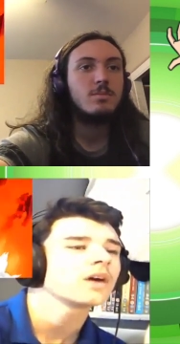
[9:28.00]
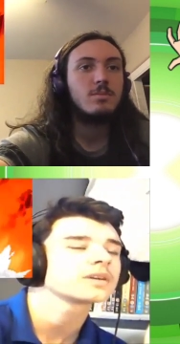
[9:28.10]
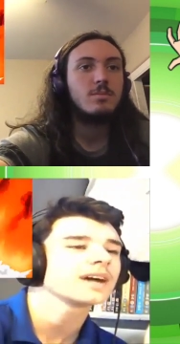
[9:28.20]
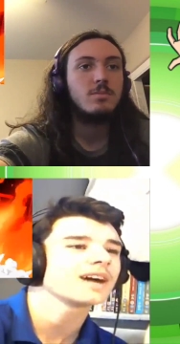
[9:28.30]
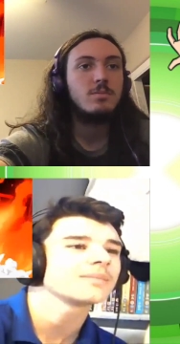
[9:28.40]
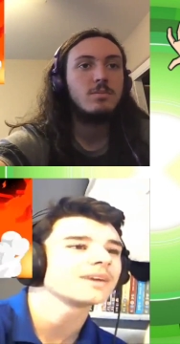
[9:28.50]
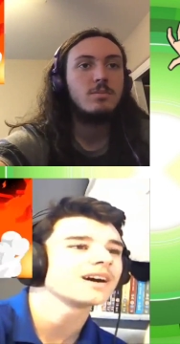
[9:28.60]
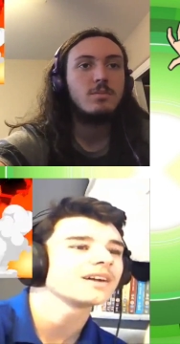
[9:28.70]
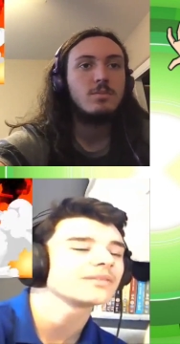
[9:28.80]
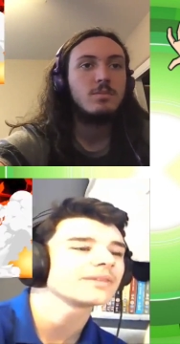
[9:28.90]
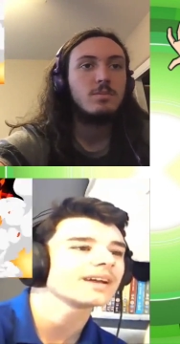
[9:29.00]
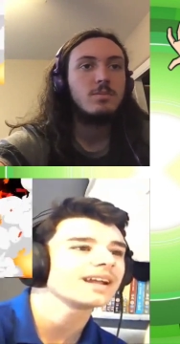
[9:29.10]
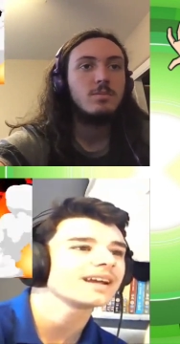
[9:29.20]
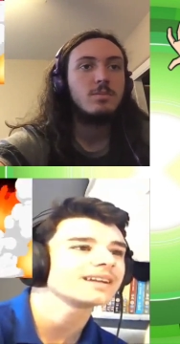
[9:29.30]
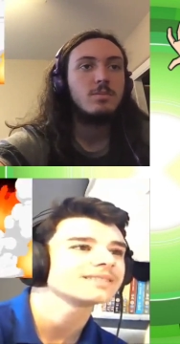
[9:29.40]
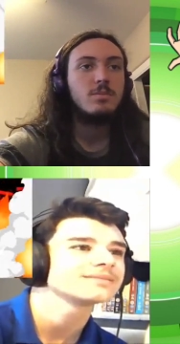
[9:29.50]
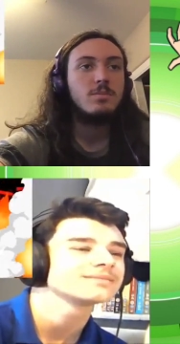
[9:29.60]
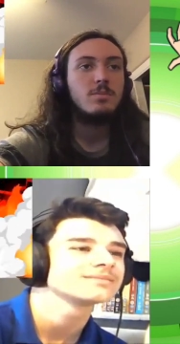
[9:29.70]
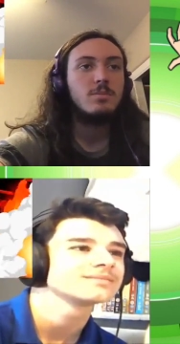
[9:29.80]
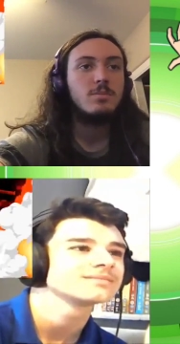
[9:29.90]
Speaker 1: Oh, come on, really?
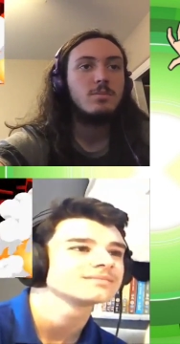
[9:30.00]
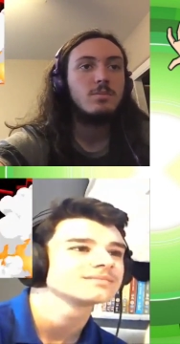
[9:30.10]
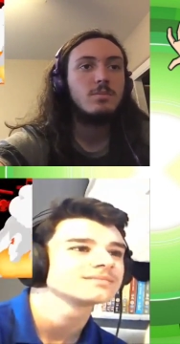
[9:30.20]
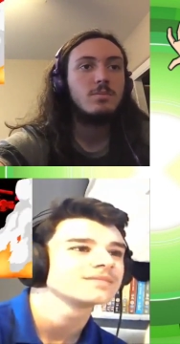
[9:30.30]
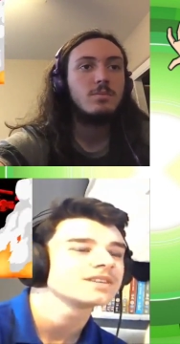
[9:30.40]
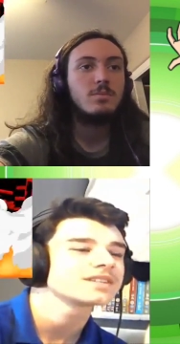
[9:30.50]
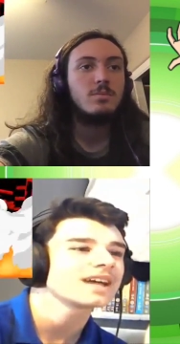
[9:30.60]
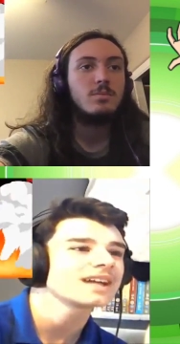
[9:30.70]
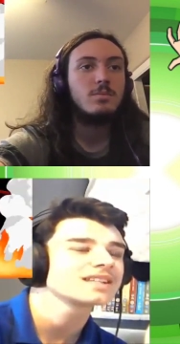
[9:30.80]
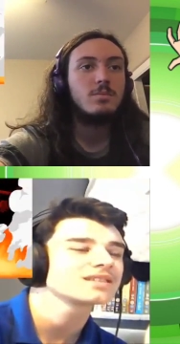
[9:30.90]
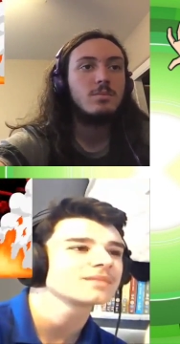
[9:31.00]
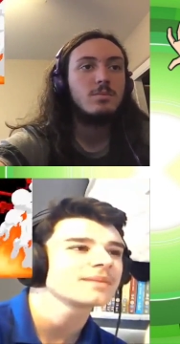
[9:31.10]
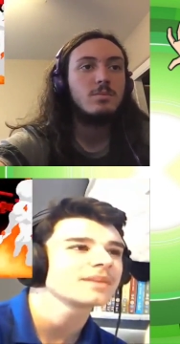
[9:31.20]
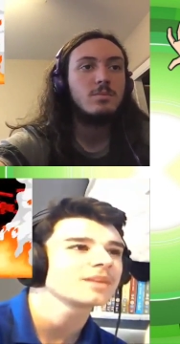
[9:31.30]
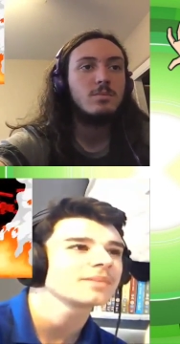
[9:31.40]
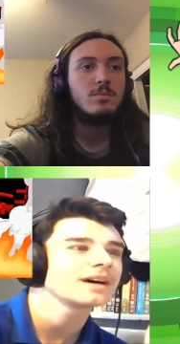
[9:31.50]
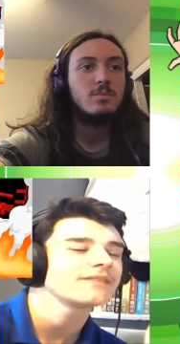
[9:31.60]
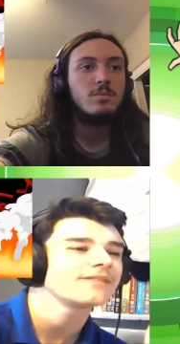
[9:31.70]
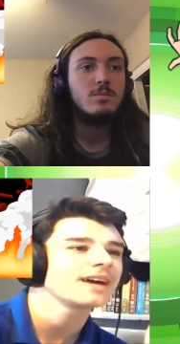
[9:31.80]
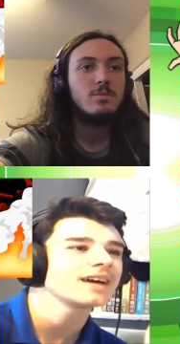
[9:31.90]
Just had to remember to
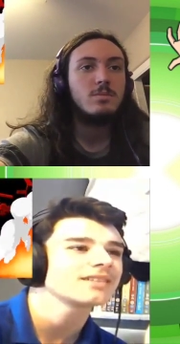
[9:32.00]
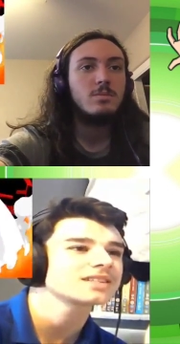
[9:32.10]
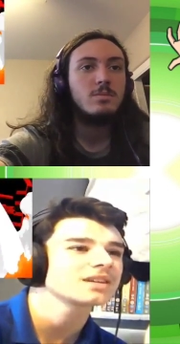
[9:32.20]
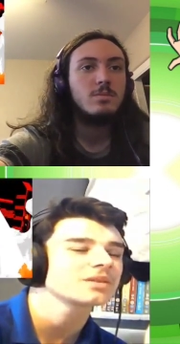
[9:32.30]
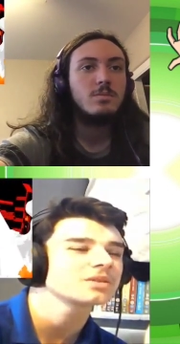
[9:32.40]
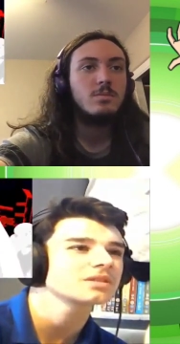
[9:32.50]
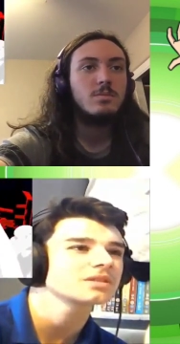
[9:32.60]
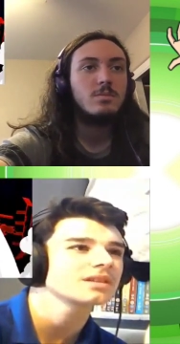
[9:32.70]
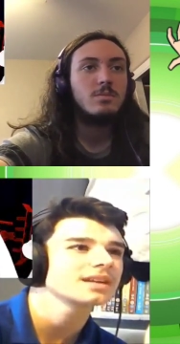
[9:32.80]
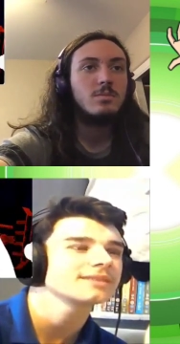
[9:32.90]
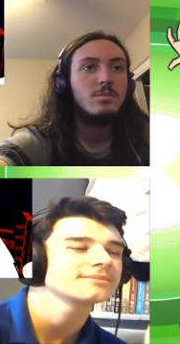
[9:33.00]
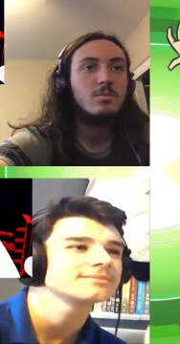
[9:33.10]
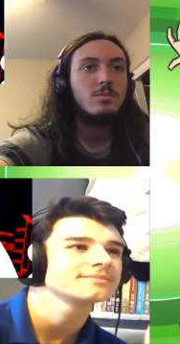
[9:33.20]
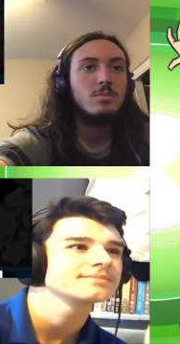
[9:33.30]
put a fire extinguisher on it.